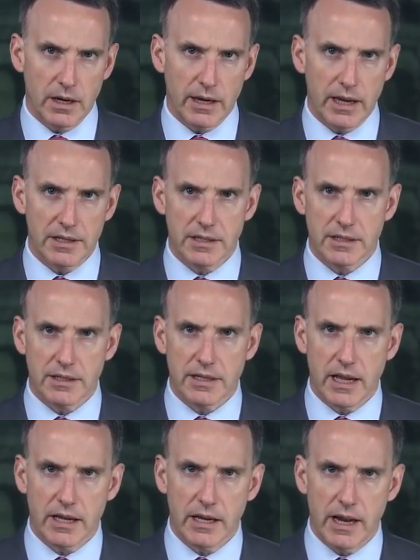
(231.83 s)
against its
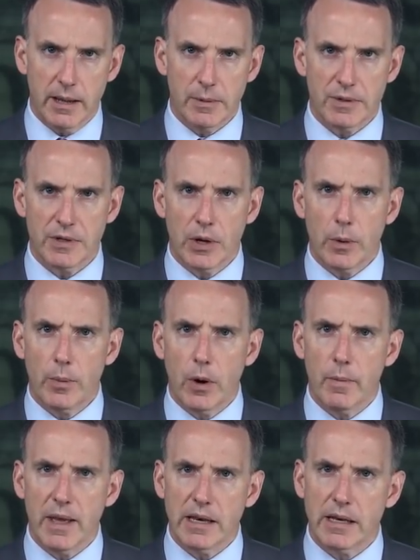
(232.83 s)
Italian neighbors,
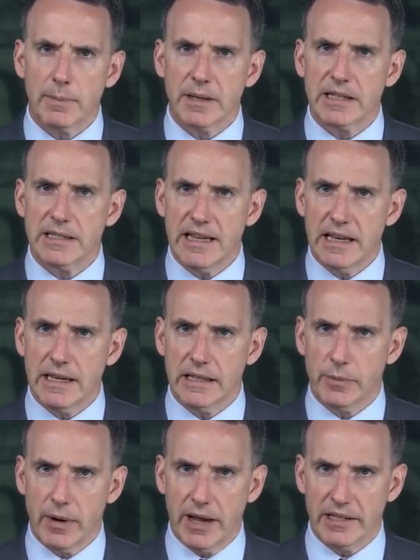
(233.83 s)
Rome ended up
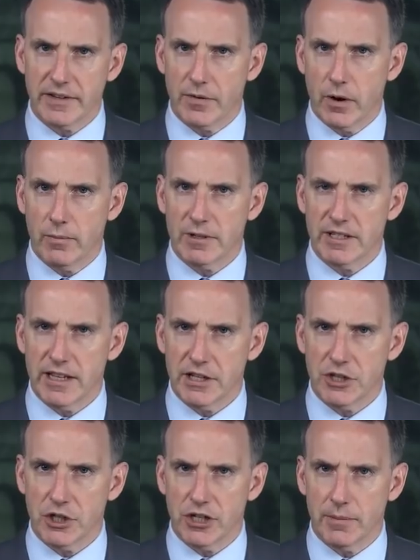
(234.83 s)
extending the rights of Roman
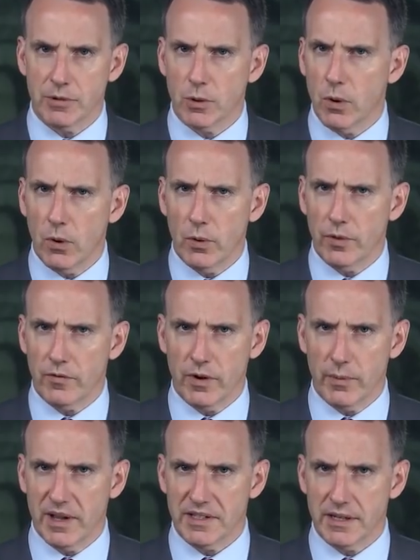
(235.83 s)
citizenship to all the
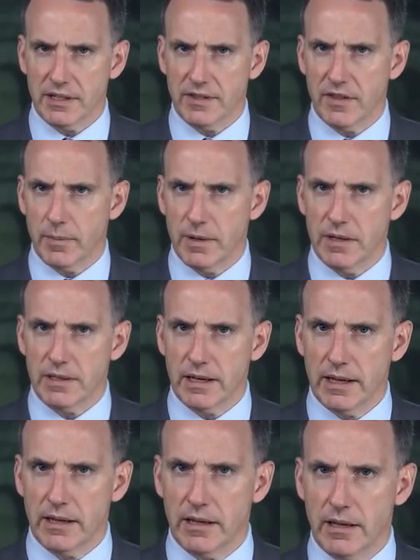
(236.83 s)
free residents of their
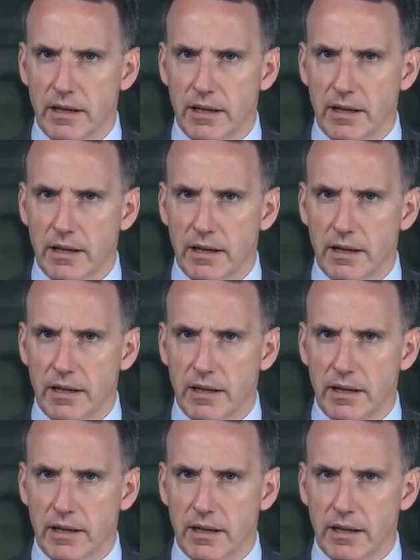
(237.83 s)
peninsula.